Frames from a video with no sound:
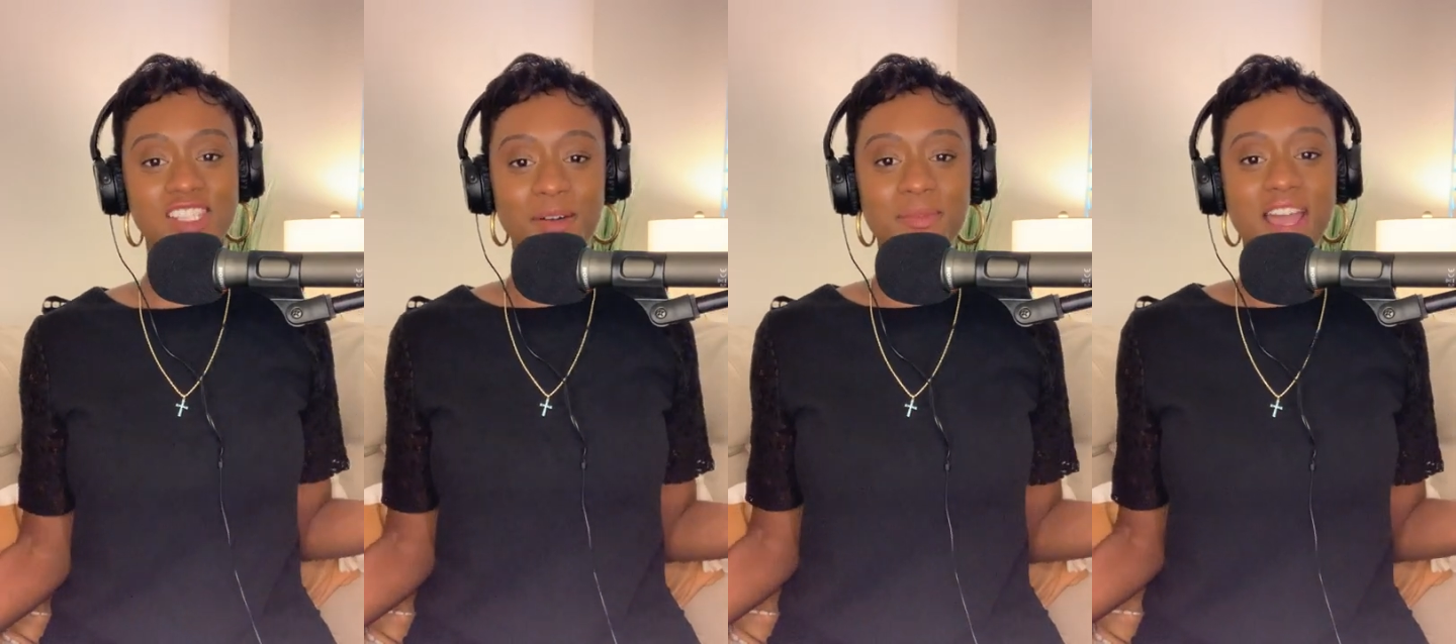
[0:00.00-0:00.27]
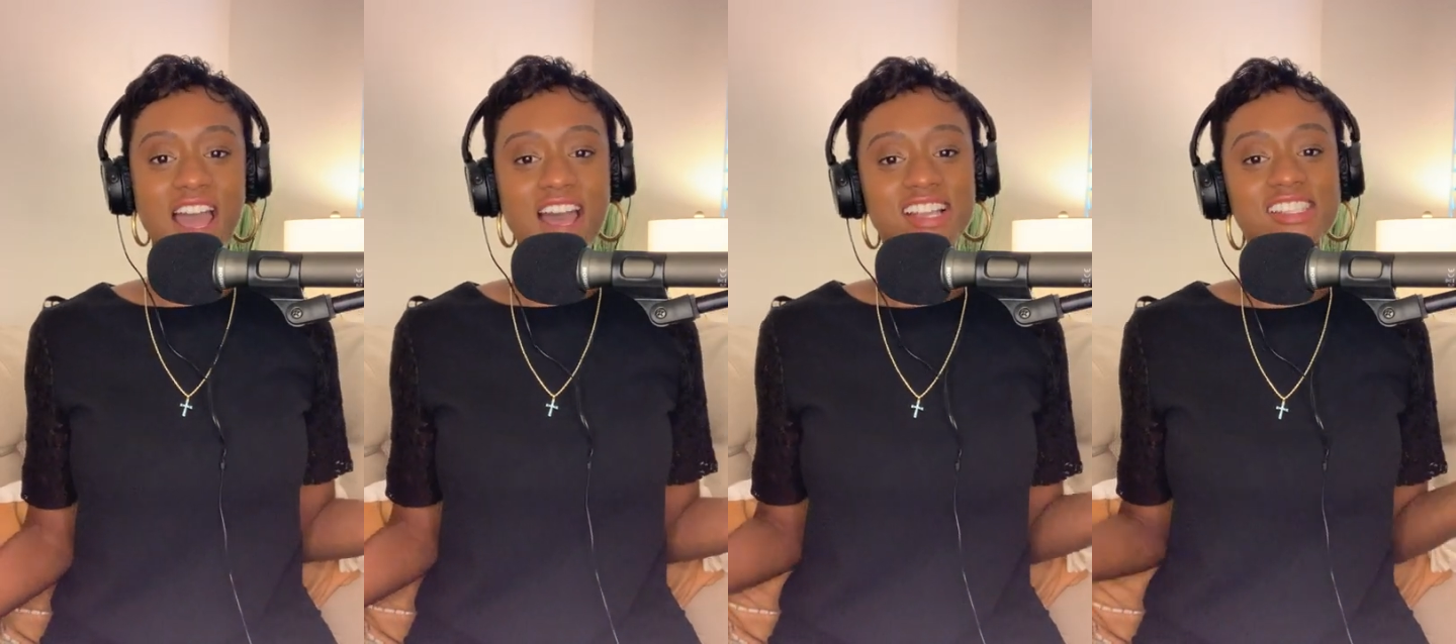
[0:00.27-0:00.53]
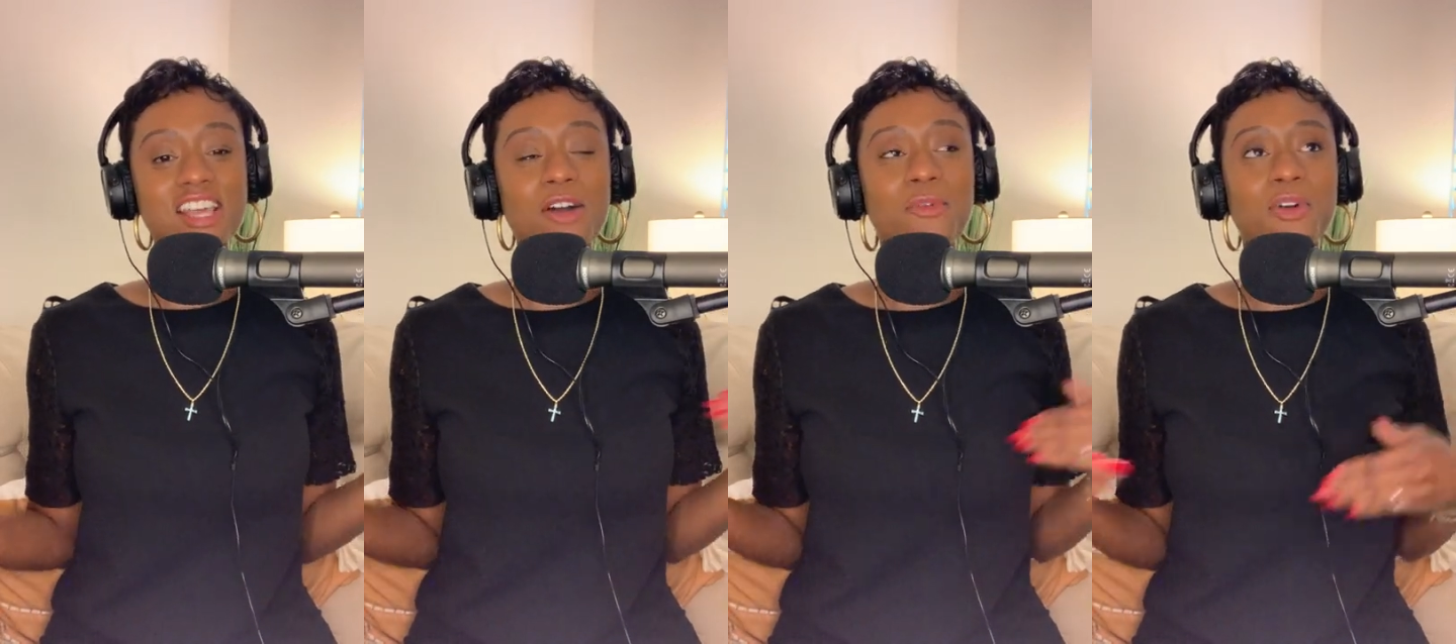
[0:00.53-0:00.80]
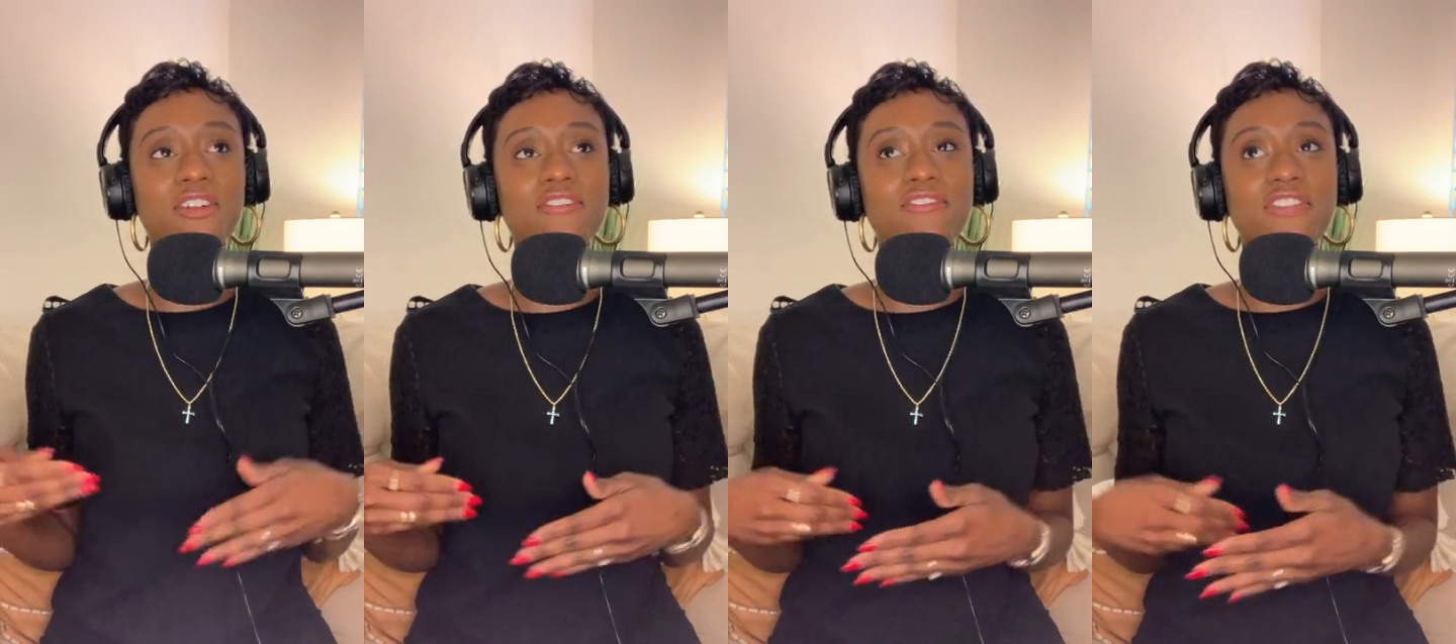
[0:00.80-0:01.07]
some guys that
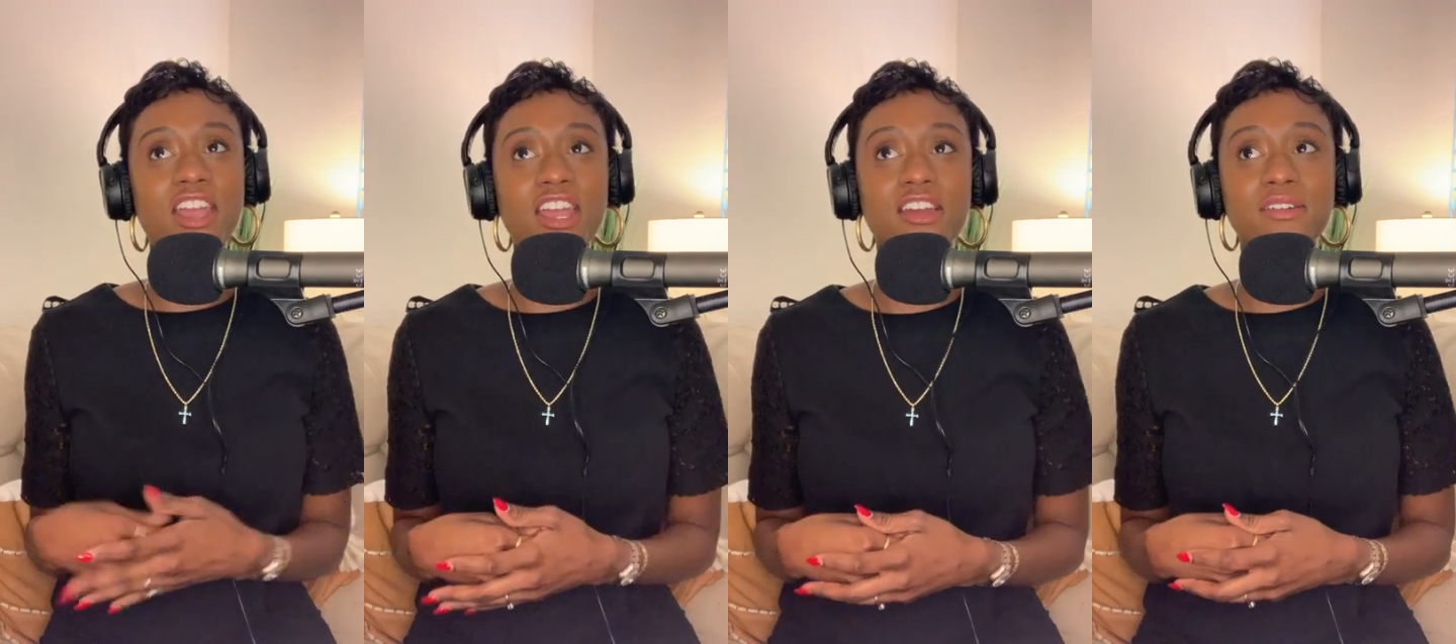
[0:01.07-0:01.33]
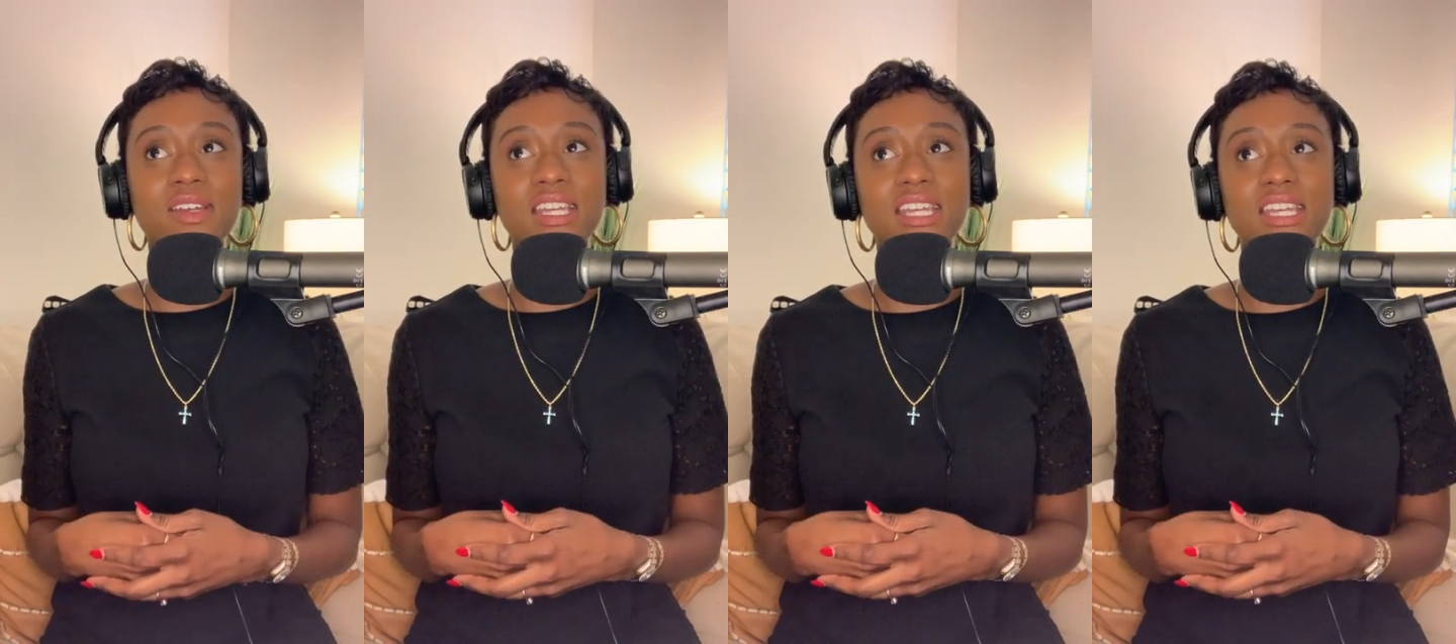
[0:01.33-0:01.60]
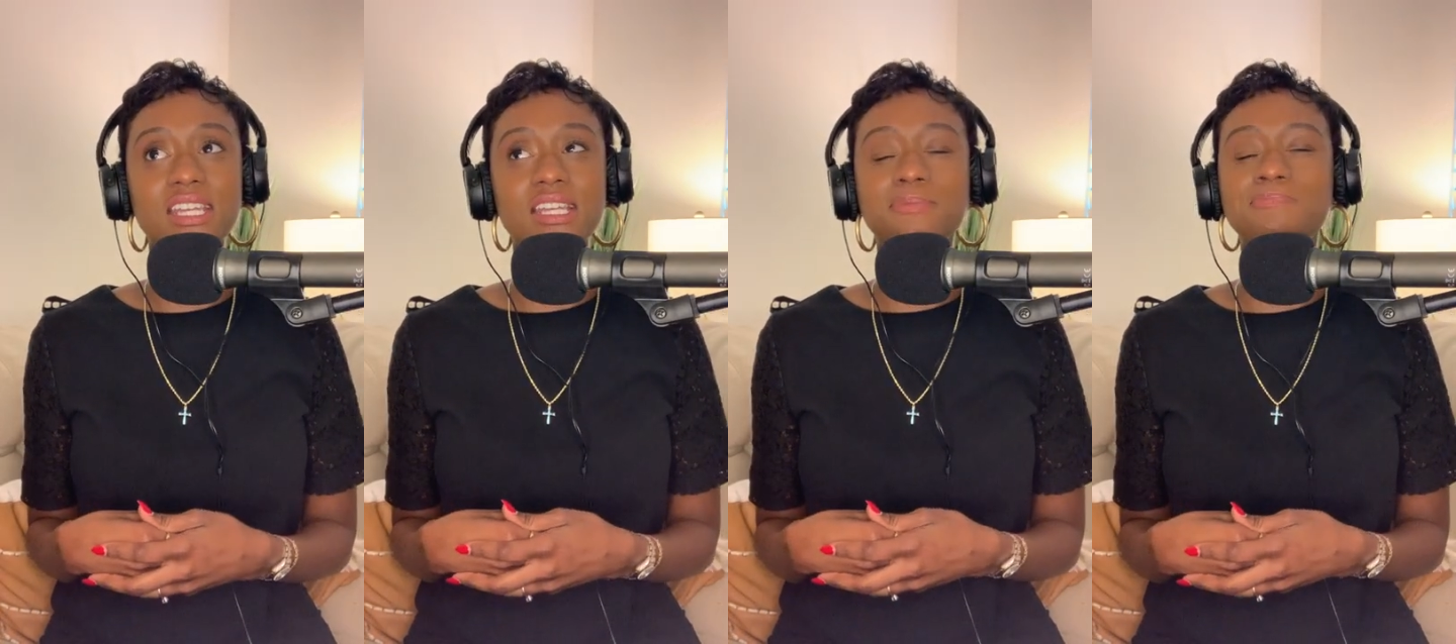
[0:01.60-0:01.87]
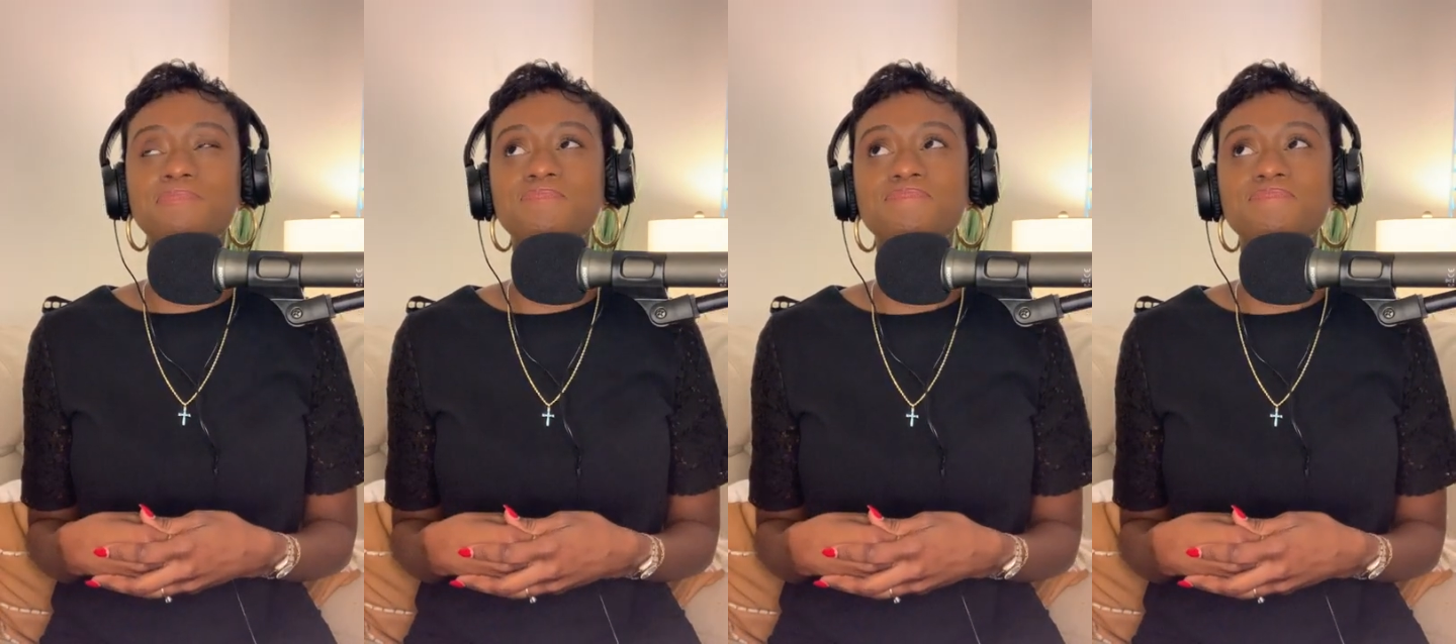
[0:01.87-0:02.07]
were very,